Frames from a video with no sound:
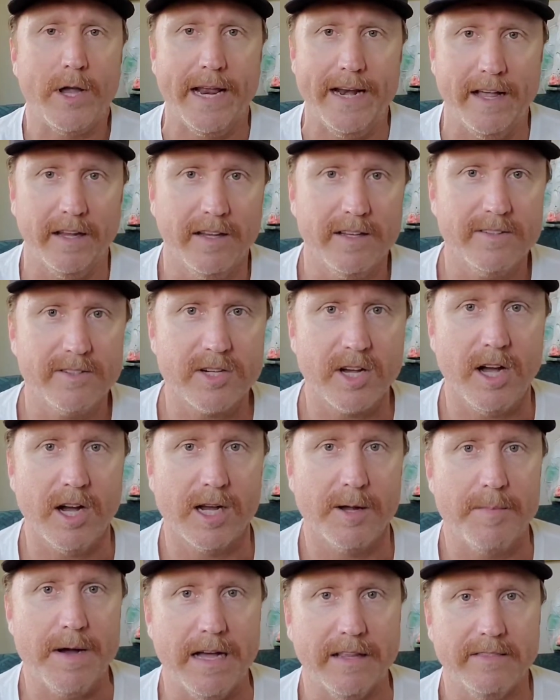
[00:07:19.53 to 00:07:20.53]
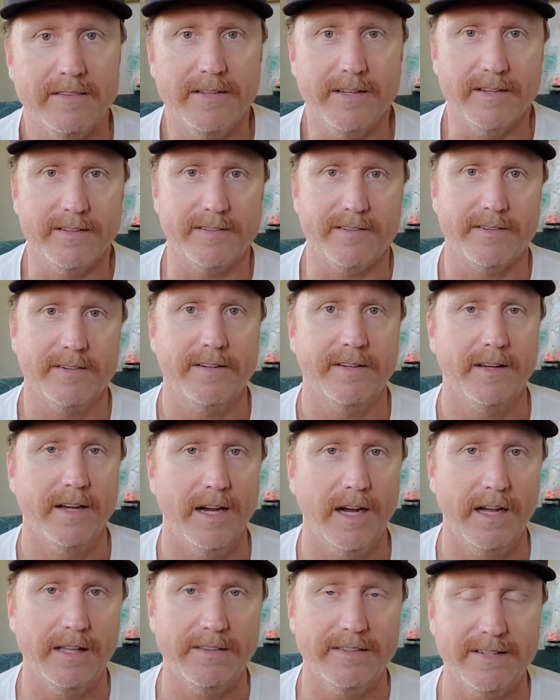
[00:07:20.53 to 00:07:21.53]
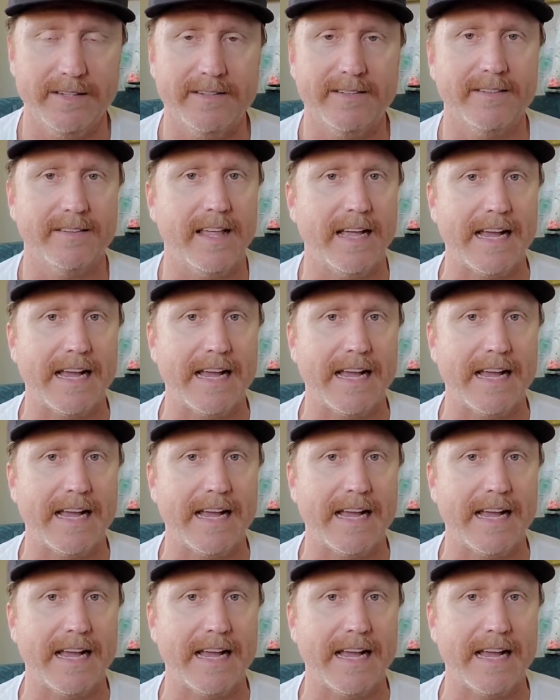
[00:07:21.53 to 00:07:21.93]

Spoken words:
now let's talk about this. This,